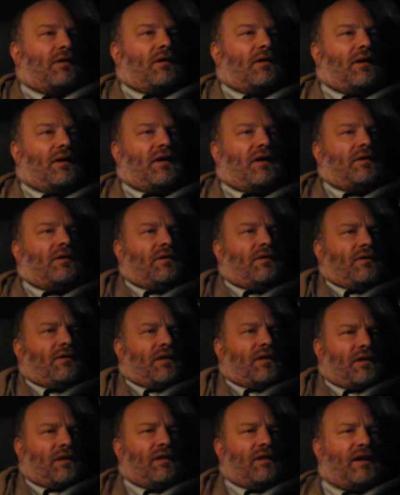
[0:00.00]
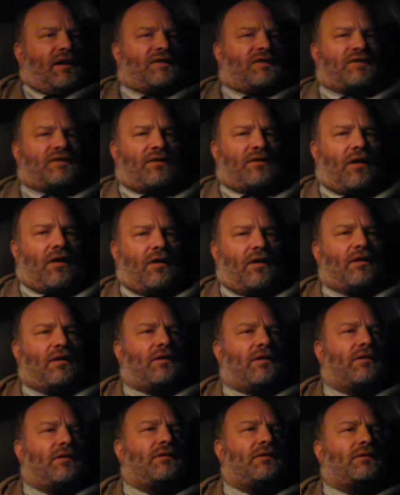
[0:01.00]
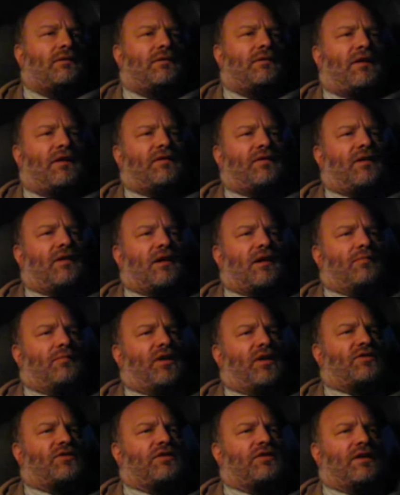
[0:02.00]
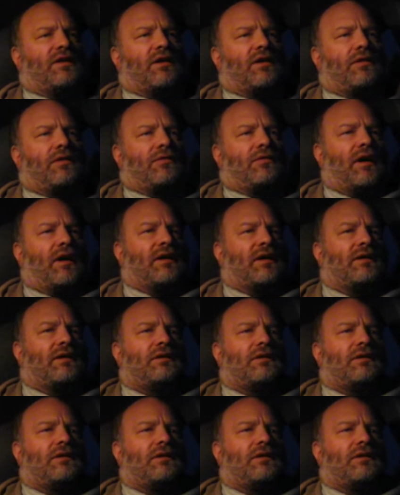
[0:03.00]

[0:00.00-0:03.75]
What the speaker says: I got a late start. I think I mentioned that already.